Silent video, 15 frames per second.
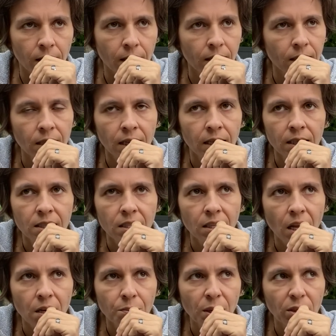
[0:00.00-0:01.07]
And it's
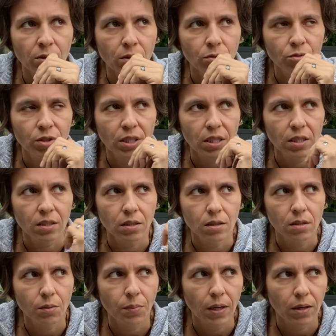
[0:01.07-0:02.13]
not about losing it,
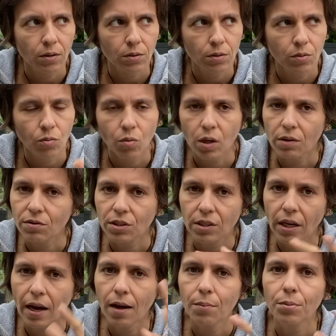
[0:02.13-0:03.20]
it's about whatever's
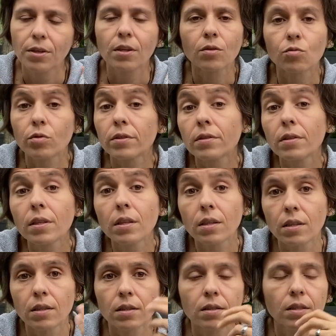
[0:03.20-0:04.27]
happening within
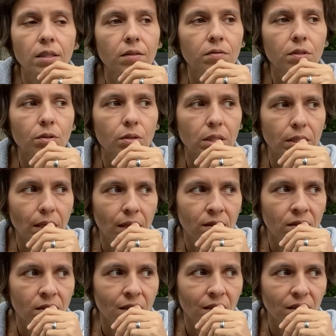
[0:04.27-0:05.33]
it. It gives you a
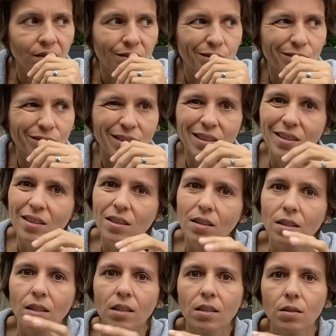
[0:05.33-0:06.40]
sense of,
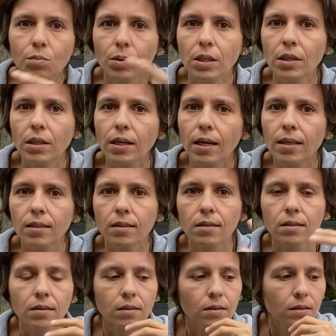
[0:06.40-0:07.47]
uh, it could be kind
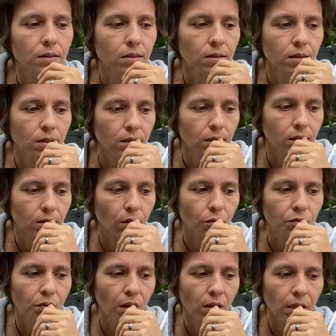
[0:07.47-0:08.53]
of, you know,
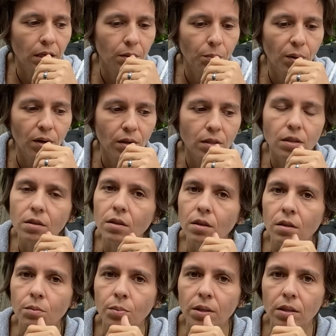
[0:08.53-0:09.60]
falling apart a
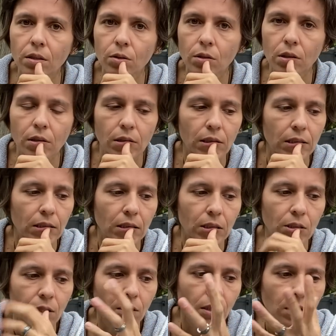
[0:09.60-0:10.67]
little bit, or if
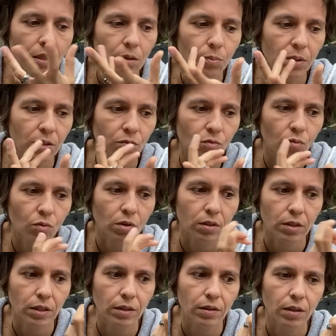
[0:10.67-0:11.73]
there's a little bit of
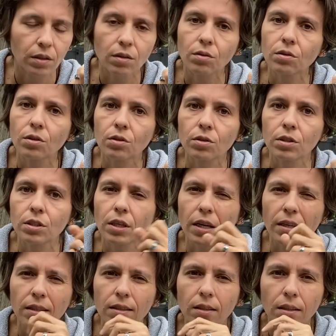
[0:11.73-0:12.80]
worry there on your
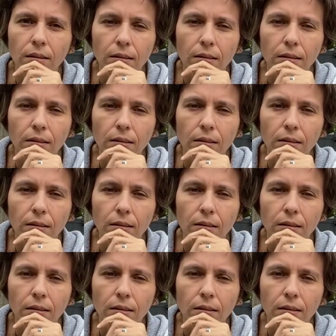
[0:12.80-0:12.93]
side